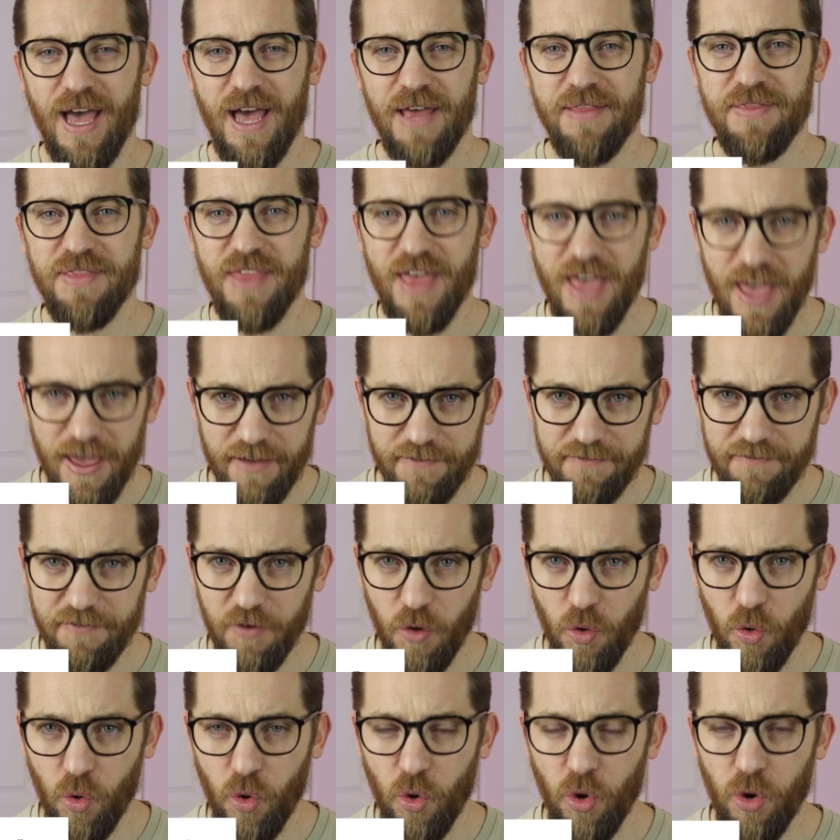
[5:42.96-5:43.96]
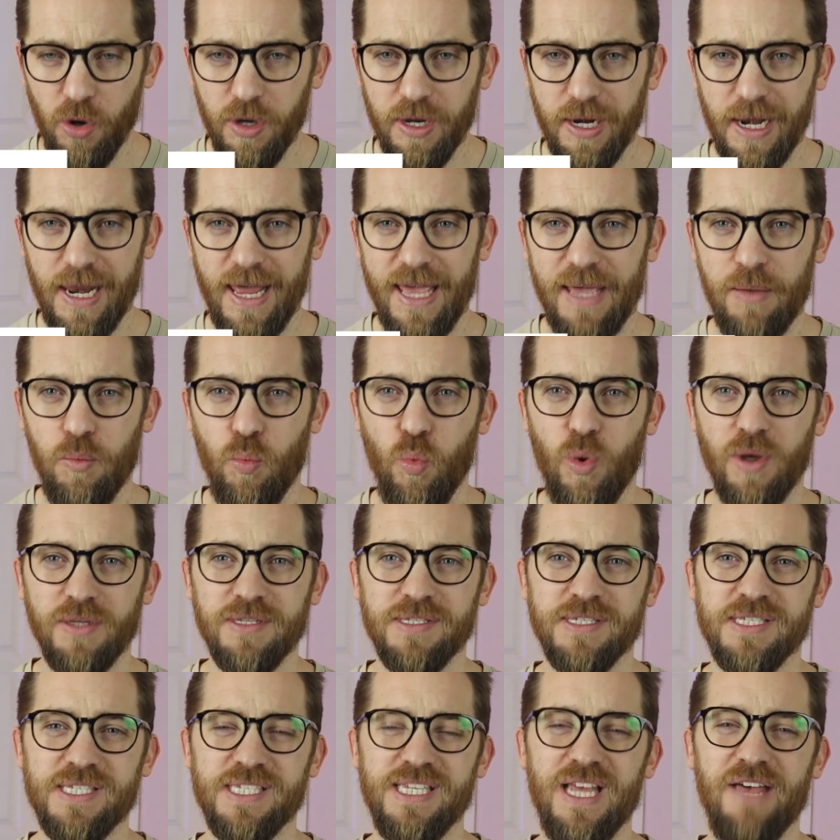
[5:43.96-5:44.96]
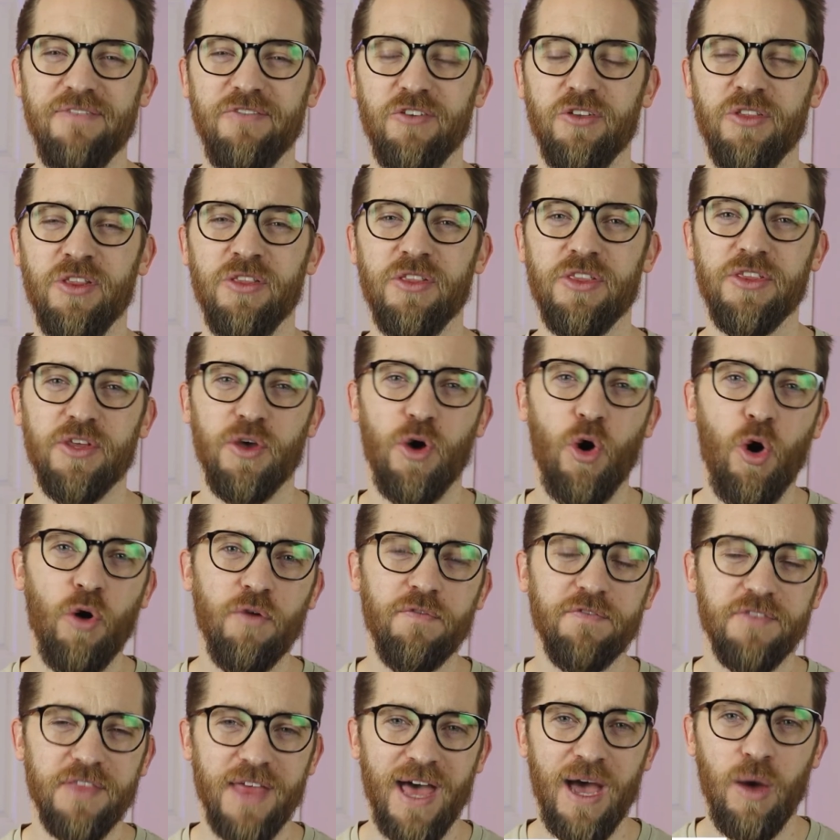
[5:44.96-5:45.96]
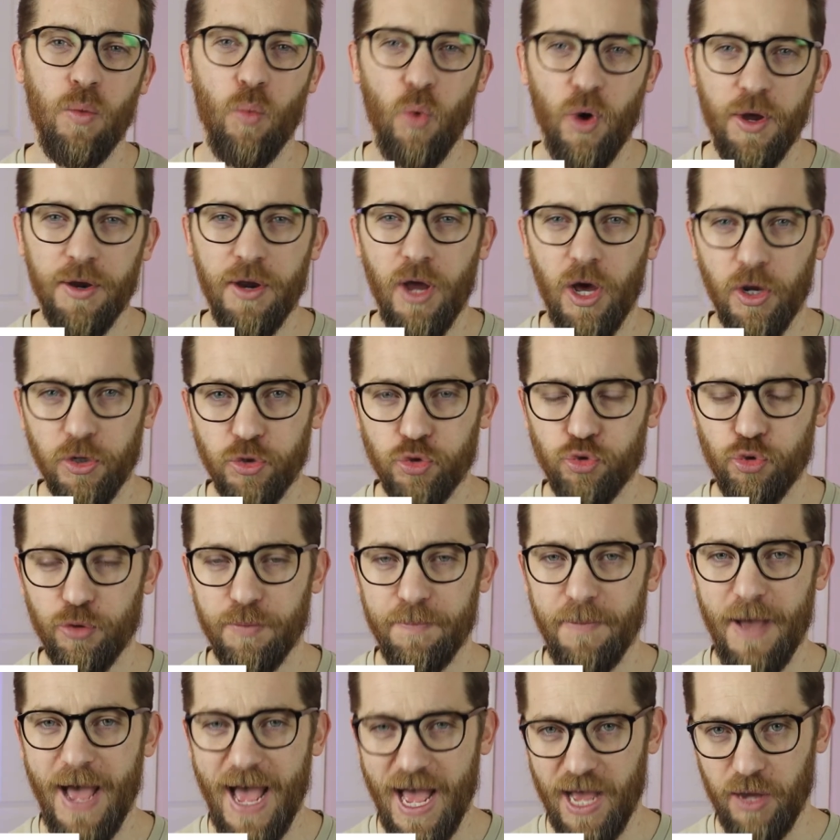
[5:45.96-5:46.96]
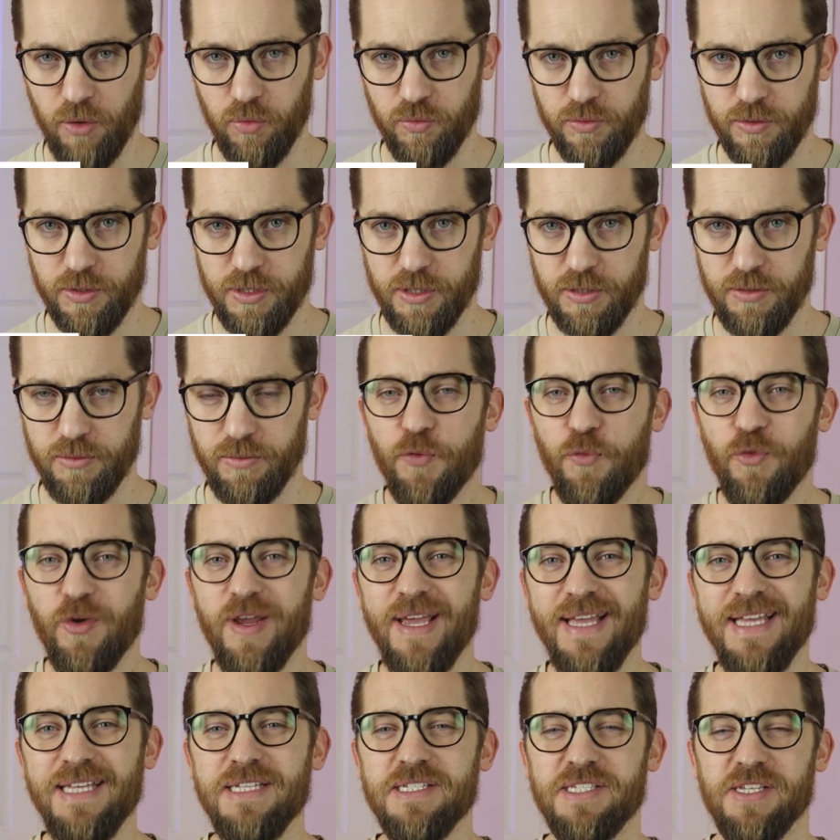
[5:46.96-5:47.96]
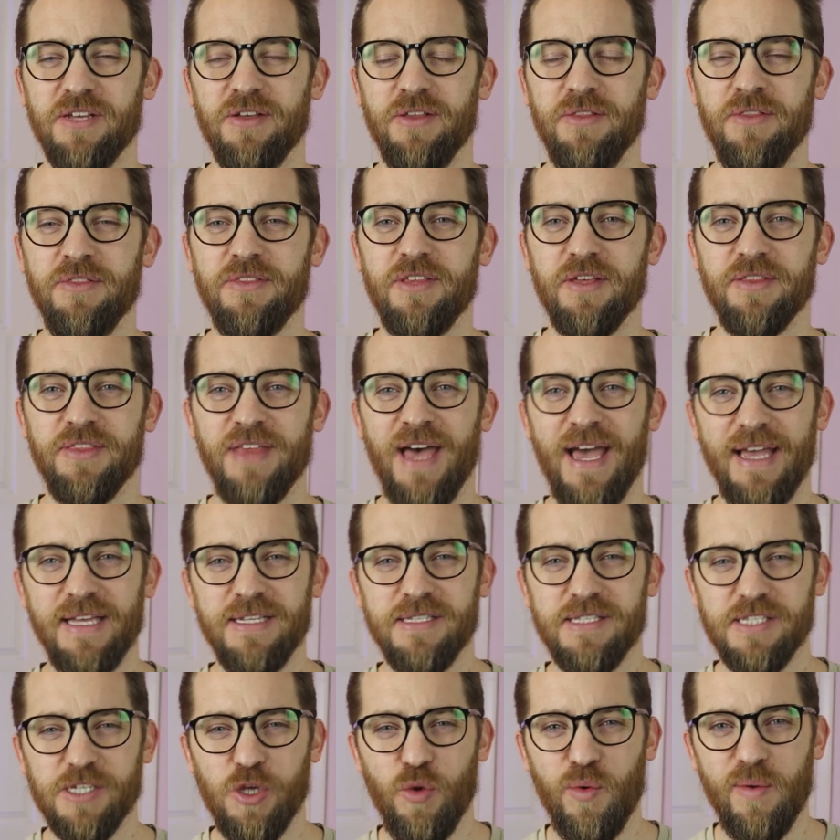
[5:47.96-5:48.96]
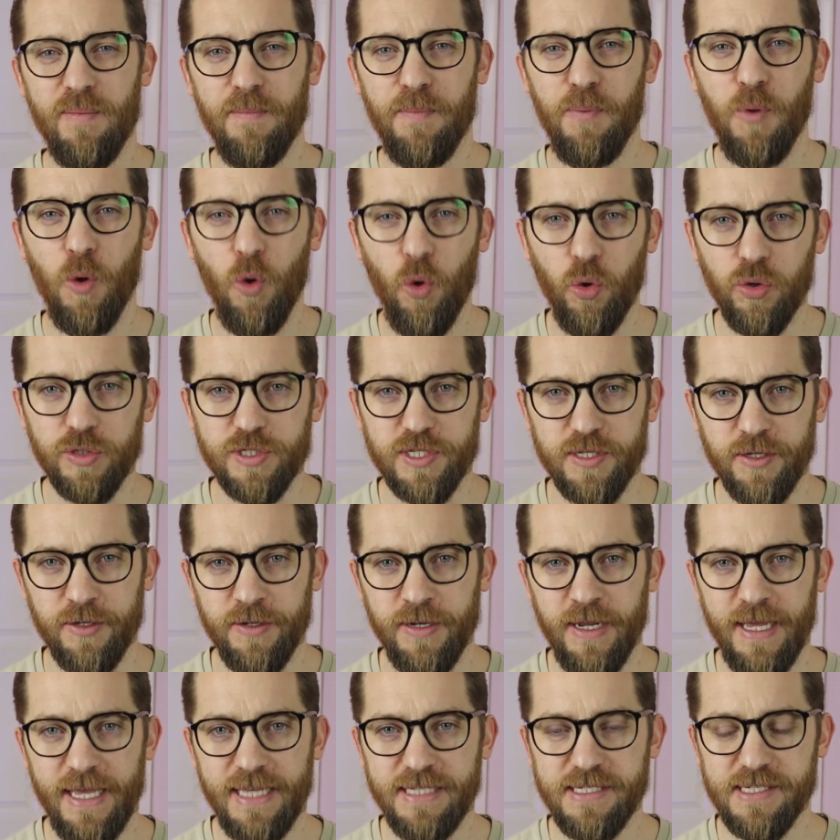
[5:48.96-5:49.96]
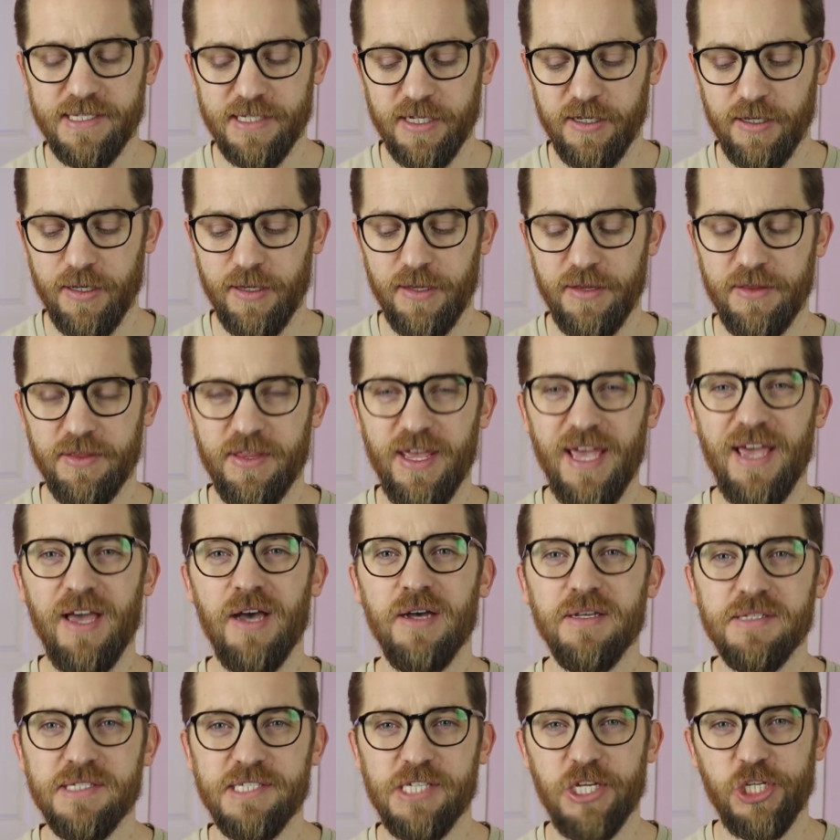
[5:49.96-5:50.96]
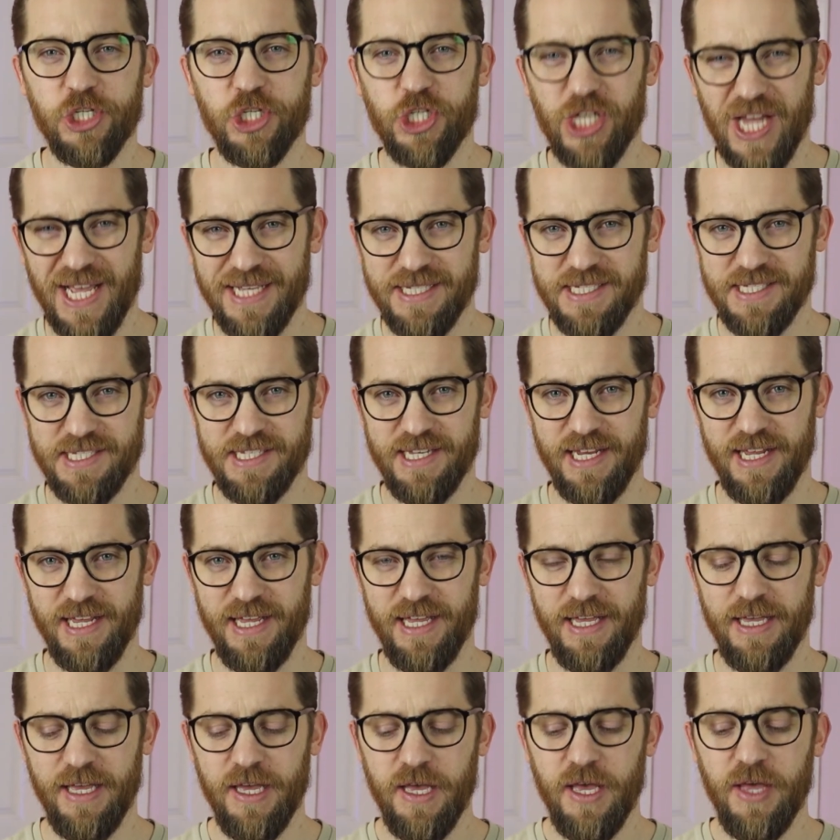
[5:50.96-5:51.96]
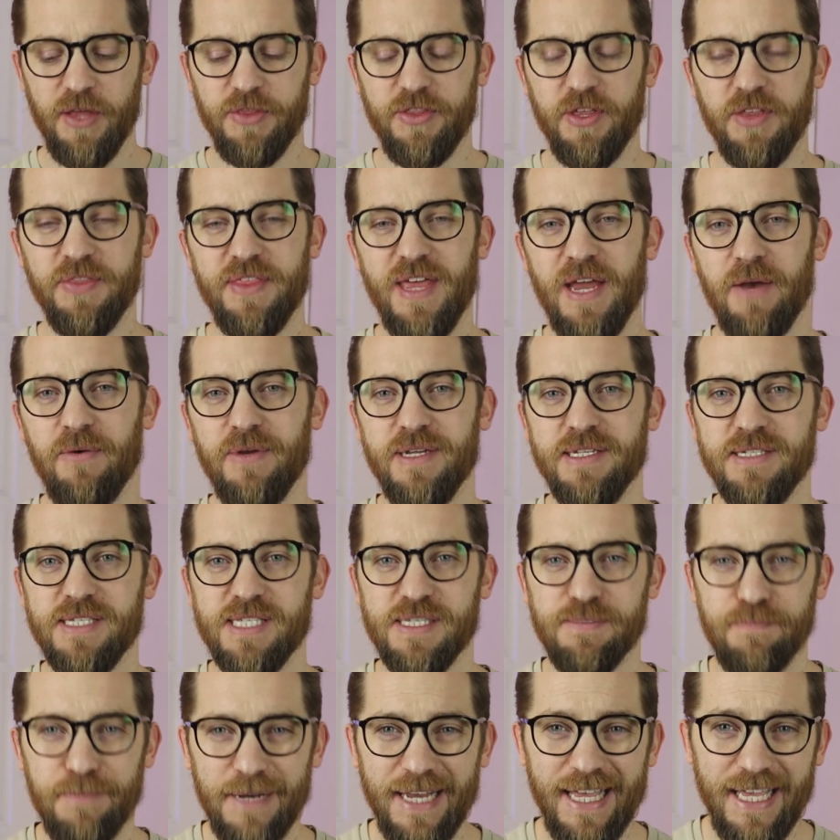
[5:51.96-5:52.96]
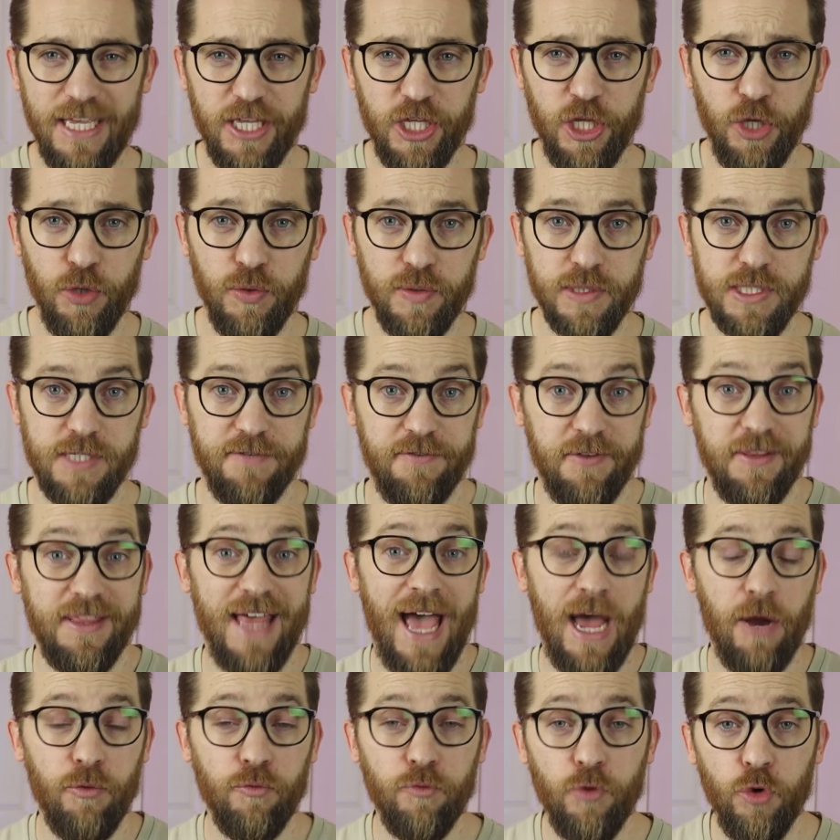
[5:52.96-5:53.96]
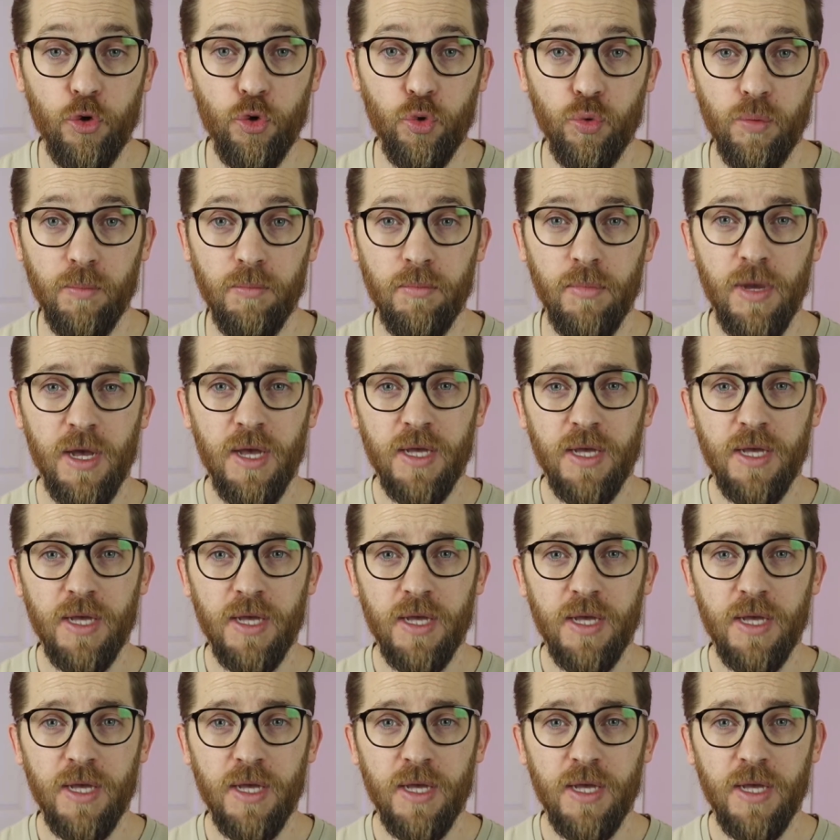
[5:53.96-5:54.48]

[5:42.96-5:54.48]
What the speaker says: and therefore claim 1/7 of that £100. The reason that that is so important is that they are suggesting that there is split use for that room,